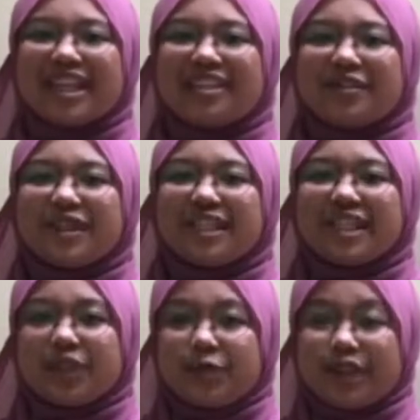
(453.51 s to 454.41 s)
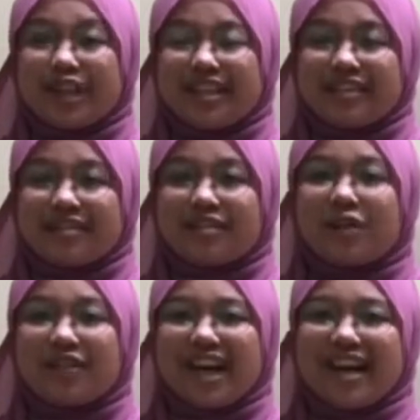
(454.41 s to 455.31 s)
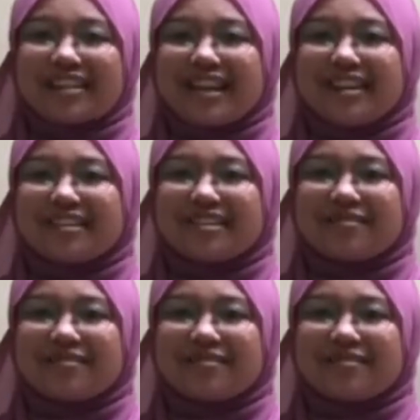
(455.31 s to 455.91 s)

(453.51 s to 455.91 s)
increase in the depreciation of the asset.